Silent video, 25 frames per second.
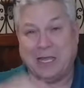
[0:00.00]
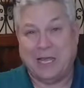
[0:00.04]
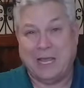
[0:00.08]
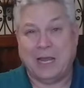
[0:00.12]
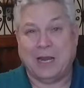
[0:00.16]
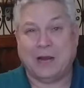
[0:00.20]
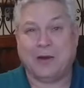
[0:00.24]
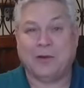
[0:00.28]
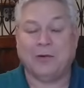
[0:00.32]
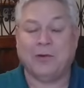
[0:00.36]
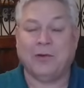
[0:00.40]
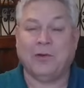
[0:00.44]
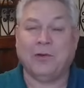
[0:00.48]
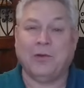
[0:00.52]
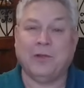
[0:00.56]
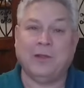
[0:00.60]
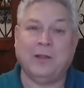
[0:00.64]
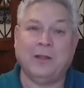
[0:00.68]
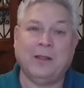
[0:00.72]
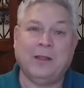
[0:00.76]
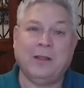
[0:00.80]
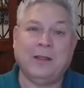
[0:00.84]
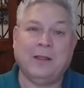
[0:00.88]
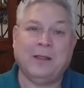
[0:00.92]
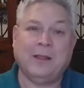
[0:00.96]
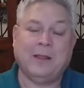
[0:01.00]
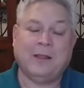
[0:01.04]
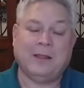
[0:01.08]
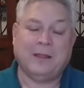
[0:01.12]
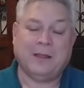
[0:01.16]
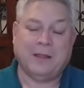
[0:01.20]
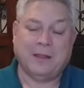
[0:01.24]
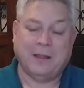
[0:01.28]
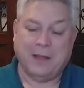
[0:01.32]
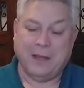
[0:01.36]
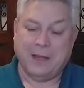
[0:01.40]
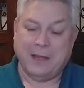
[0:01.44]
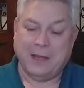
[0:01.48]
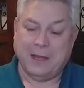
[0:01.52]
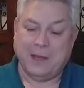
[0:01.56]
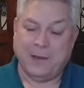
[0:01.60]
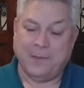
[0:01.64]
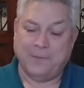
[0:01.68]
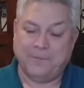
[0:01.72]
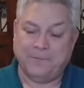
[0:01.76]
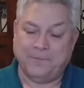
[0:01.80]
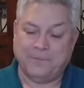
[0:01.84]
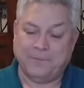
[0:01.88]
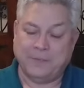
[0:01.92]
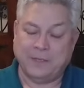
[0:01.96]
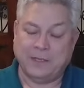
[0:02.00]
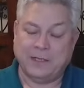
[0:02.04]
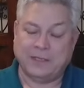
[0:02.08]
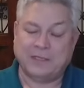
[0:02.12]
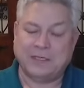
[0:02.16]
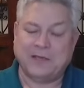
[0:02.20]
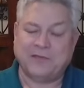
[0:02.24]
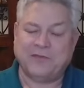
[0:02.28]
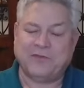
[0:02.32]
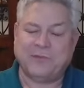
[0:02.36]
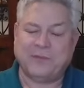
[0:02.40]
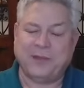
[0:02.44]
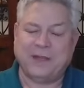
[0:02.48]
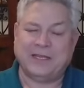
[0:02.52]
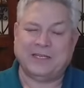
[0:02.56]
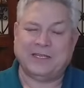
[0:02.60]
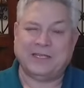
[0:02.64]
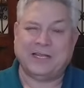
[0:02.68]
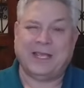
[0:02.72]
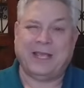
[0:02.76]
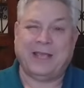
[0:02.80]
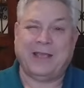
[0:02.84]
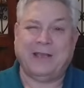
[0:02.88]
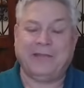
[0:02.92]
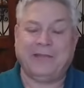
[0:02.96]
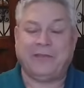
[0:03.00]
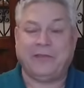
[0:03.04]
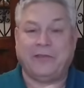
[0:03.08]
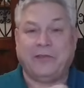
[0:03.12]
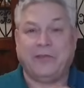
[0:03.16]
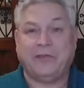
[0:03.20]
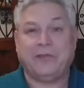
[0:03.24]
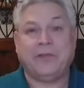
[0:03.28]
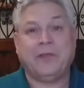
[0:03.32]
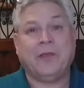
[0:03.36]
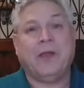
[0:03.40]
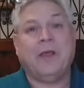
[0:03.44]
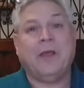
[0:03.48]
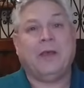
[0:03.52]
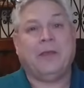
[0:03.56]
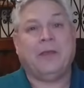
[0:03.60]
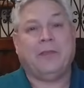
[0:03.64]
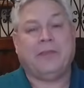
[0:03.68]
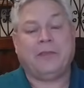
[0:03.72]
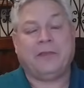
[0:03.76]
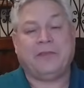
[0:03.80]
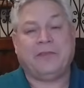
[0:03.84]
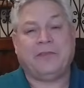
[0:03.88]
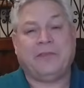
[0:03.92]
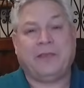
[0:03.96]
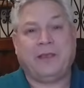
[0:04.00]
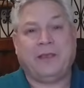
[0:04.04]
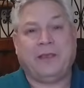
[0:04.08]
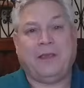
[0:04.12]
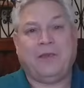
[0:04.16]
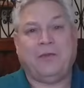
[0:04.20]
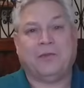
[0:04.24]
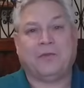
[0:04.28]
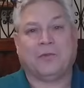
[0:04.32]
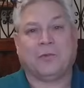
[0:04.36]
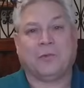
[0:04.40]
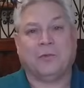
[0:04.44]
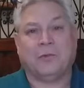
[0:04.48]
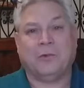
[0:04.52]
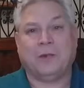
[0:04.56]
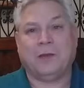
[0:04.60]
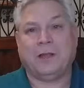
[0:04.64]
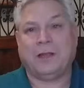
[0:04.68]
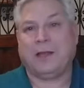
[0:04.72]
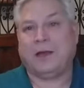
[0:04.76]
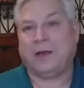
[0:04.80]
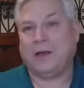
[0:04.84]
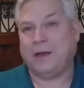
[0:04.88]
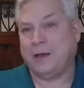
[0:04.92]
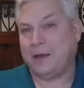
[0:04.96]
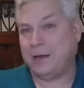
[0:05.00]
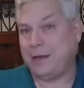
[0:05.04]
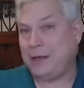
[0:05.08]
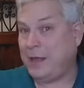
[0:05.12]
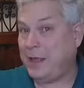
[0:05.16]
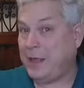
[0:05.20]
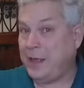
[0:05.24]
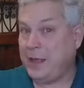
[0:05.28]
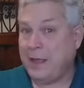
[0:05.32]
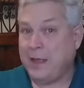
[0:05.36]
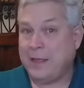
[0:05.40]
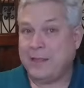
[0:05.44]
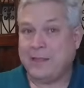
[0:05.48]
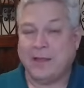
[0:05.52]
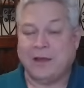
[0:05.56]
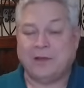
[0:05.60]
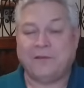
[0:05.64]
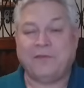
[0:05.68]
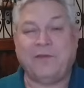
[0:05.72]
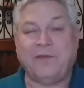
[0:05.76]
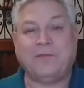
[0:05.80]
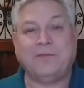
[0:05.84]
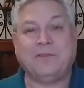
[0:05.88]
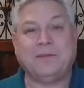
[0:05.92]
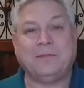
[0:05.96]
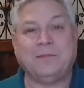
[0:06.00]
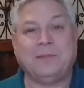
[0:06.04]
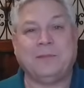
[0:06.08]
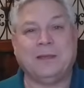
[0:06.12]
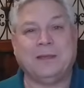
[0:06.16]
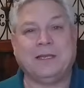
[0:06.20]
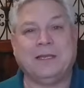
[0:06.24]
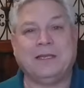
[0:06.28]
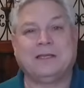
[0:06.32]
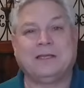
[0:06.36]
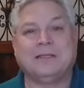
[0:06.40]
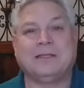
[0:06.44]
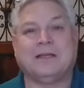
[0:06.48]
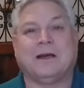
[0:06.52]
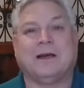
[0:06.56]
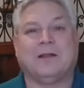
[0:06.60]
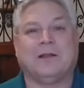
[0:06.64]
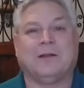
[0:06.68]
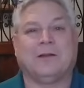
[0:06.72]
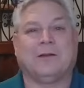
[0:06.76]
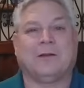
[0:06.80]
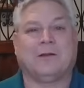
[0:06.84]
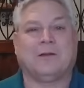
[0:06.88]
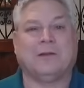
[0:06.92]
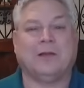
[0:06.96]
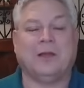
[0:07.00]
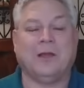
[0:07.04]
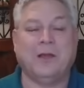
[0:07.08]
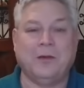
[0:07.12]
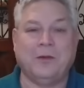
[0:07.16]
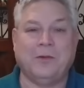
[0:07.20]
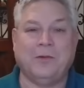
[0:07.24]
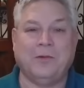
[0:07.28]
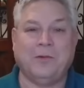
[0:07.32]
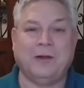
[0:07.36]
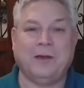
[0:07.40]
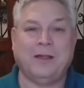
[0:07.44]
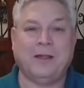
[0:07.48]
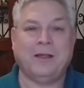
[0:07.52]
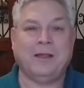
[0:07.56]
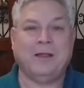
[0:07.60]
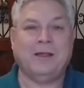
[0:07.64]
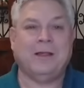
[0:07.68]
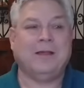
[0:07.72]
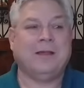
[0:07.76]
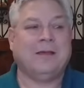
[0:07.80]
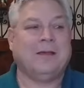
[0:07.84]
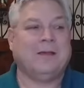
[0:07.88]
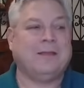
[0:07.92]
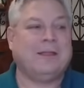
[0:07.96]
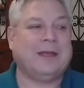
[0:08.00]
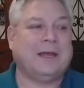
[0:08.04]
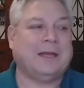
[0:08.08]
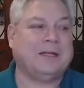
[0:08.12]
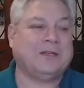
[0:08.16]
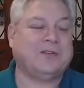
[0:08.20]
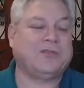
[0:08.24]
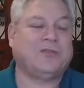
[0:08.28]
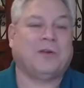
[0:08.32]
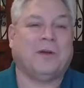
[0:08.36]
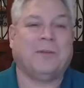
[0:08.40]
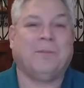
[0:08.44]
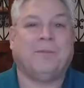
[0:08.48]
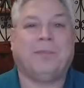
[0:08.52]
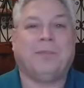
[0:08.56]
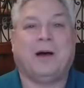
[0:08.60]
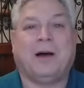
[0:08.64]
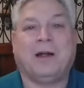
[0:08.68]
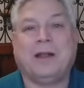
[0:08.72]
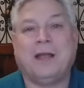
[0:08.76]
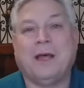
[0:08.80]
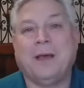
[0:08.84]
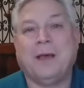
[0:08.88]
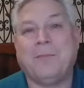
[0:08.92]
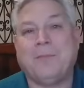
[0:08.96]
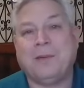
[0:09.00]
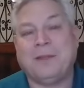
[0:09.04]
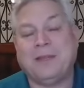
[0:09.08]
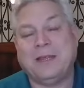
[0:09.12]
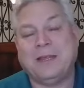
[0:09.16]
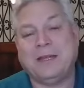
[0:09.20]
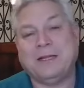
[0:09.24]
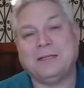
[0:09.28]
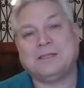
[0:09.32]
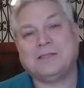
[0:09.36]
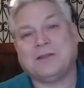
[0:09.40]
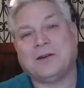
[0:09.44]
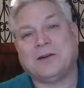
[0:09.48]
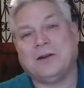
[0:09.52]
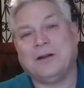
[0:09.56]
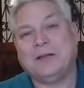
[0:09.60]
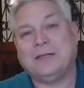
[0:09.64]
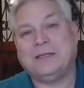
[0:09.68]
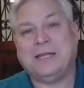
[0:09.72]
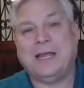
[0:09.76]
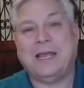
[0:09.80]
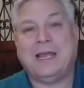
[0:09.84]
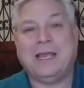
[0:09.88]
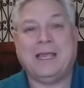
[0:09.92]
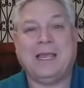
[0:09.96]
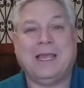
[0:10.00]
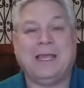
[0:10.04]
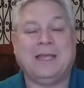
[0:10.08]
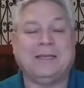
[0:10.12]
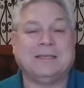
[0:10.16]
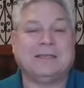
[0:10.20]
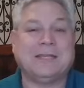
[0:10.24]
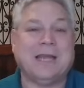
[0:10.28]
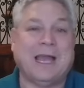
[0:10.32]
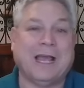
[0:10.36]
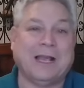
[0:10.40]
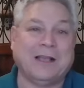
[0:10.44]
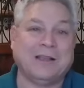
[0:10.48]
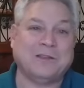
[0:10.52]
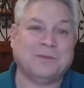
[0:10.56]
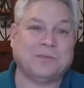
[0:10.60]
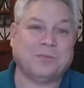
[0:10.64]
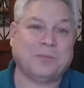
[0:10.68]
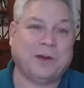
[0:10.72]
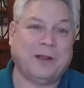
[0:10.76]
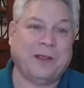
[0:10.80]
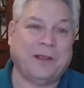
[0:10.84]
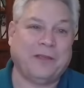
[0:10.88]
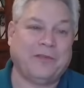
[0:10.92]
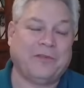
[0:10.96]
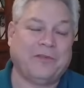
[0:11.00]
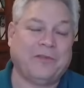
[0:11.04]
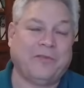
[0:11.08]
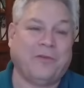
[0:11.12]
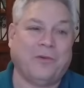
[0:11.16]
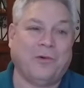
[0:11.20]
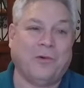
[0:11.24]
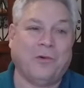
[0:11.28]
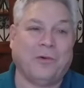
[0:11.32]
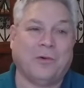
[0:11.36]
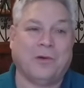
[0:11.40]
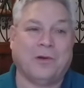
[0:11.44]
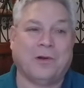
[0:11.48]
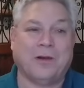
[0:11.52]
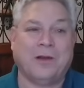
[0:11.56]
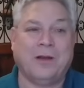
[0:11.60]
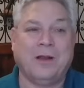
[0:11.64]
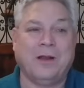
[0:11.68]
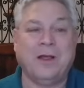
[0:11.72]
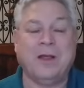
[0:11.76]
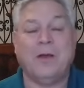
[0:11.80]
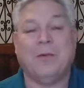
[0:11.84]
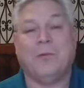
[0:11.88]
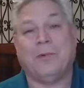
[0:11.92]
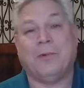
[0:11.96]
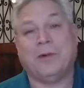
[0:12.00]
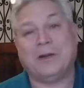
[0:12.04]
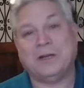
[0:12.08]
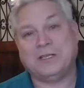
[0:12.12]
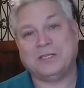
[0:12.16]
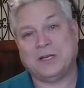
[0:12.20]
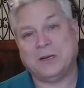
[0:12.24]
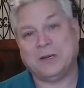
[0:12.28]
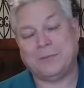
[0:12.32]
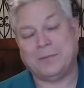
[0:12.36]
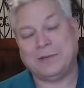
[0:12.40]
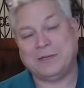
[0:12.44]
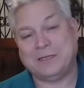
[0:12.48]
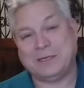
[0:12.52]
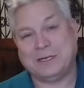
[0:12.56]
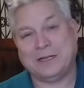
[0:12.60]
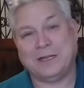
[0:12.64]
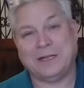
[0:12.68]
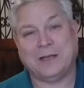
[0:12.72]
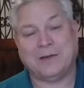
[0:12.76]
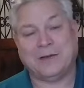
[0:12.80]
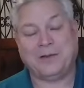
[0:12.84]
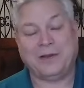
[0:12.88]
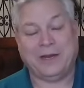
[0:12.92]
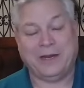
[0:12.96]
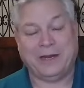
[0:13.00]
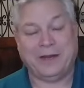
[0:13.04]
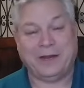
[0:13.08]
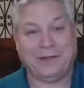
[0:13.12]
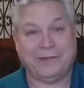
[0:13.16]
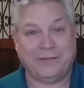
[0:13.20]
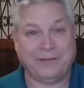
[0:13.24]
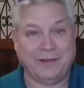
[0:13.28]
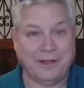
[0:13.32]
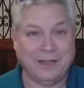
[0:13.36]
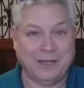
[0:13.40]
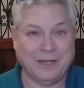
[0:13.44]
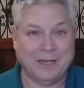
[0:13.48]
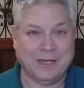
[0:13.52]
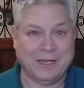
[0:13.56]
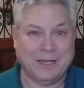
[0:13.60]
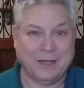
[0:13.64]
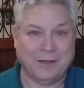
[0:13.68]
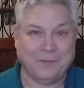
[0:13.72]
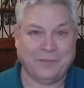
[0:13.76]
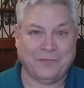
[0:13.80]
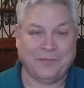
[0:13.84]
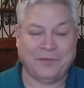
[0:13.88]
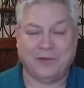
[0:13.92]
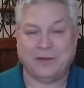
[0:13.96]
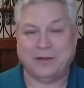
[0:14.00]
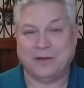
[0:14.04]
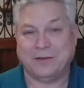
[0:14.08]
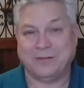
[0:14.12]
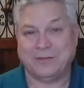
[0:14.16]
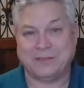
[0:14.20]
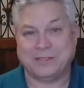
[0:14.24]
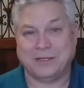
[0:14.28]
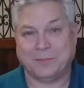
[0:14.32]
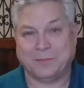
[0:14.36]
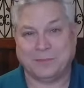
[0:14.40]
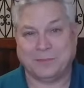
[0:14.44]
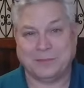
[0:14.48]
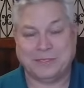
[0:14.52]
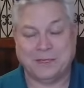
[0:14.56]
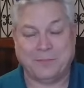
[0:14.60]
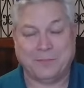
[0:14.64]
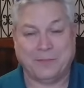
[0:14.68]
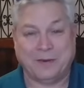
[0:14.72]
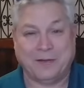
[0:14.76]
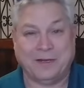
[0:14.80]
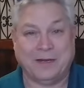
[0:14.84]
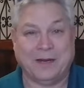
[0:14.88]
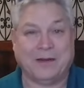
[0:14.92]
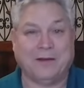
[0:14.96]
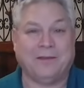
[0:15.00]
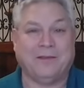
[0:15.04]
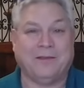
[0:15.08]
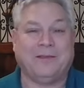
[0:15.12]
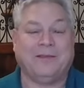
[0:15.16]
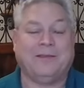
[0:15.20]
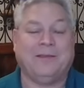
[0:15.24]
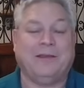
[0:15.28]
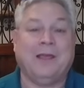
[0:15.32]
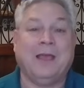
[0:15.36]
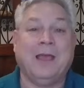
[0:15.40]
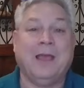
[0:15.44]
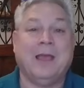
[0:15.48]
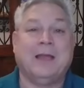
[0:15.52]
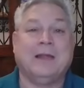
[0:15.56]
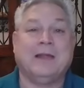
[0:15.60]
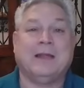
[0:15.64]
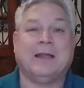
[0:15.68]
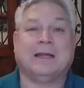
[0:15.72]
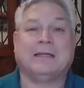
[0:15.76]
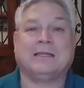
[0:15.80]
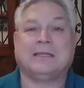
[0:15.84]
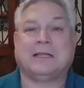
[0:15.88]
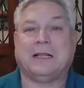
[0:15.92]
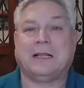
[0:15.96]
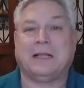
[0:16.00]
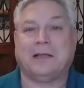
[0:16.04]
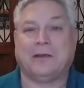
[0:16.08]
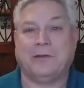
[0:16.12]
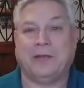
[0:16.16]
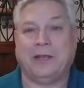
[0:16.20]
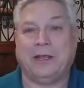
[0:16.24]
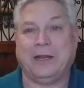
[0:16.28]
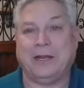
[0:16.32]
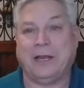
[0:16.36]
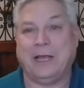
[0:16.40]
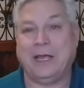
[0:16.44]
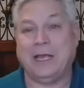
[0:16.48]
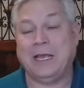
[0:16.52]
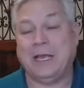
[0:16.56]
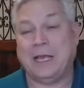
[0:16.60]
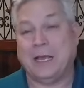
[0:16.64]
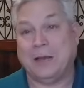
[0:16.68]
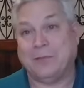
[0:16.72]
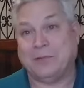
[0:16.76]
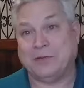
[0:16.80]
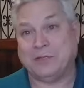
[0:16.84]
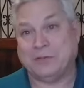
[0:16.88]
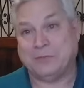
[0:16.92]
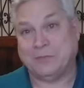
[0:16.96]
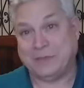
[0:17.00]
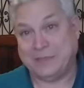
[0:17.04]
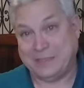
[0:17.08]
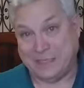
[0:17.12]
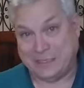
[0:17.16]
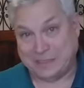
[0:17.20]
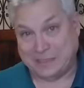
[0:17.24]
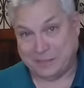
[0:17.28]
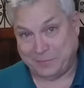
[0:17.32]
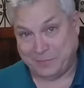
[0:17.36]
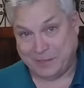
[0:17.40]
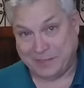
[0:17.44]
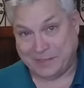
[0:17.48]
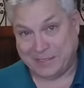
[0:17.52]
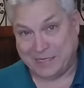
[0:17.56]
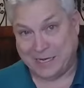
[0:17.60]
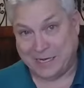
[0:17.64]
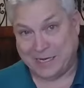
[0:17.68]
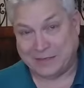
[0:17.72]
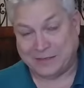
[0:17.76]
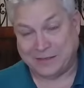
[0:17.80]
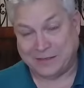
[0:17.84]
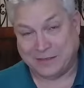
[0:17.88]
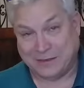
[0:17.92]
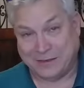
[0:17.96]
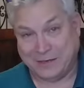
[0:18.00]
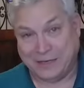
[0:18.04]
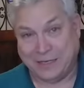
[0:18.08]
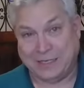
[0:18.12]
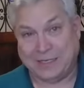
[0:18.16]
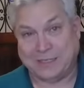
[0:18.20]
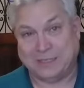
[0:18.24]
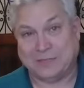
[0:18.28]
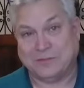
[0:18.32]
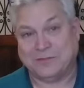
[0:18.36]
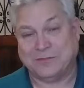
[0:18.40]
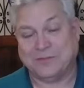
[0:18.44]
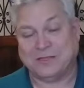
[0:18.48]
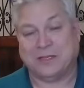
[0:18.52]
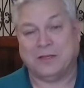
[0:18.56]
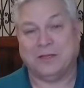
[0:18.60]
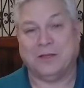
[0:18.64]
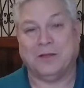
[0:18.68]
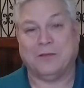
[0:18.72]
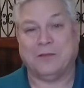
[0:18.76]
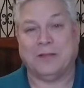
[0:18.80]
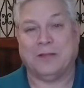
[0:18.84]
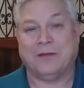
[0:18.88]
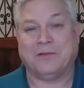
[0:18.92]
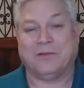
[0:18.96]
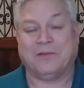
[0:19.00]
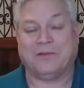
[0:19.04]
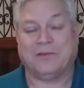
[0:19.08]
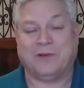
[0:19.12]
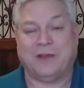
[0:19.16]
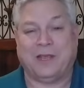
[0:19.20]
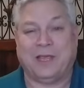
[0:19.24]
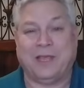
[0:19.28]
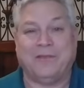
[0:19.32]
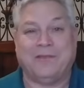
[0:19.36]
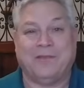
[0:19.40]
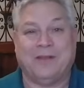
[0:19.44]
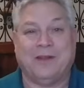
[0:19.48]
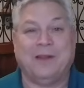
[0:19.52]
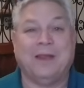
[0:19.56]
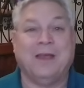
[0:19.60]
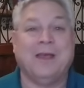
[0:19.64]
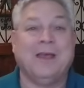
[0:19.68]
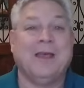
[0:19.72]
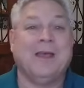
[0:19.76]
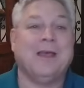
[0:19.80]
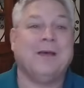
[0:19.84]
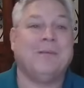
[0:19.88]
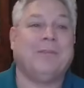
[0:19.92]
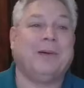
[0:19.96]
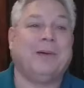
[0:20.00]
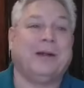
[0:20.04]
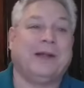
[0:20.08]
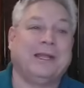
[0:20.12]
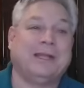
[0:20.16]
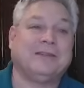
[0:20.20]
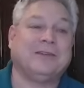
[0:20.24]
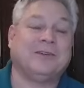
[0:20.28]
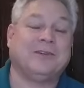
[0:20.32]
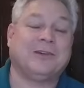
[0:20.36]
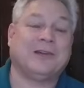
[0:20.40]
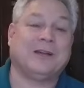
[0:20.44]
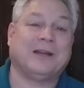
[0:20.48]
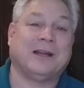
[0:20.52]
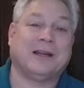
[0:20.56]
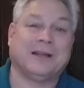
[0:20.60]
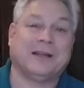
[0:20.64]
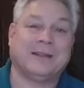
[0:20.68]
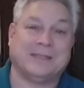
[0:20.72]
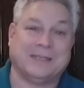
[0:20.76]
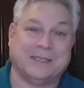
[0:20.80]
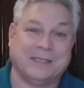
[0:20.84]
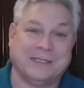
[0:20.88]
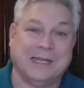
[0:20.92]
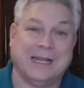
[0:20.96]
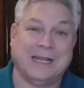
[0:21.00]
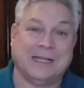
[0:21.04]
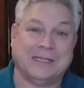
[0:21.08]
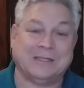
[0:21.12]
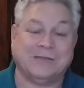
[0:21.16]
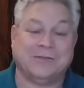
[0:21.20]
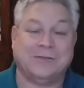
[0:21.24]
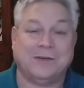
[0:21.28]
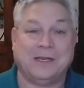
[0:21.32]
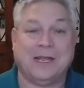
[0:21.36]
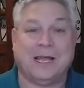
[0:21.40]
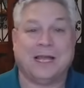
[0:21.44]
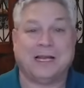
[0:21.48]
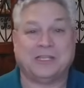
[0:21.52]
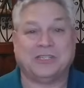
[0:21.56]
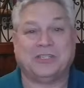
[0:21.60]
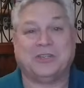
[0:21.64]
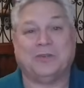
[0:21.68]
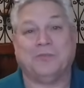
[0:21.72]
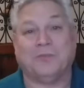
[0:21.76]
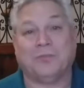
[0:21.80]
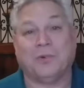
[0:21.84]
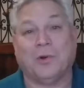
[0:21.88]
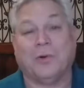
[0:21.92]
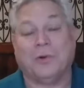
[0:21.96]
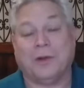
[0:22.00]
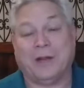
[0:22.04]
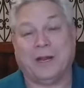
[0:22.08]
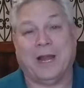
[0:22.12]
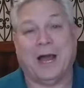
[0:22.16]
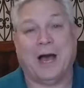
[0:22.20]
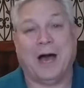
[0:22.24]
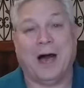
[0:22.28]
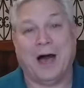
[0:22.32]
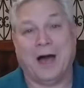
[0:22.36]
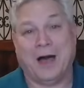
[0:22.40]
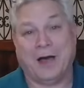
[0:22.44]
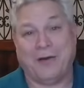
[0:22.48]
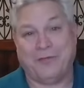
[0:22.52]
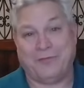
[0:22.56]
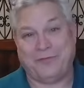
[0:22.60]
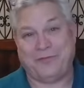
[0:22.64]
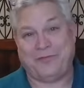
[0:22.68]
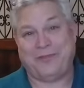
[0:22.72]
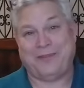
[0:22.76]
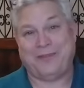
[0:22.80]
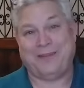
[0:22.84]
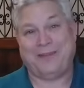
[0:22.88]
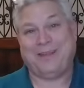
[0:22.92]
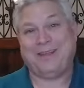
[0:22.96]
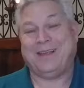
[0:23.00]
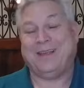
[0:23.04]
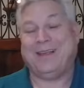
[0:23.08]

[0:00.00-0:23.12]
Carroll um, defamation cases? this thing he's ruling on, that $50 million loan that Trump bought up and then started taking tax breaks for when he should have been declaring it as income. So, you know, he's double dipping. Not only is he not declaring it income, which means he has to pay tax on it because it was a loan that was forgiven, but he took it on as a debt. So he actually wrote it off.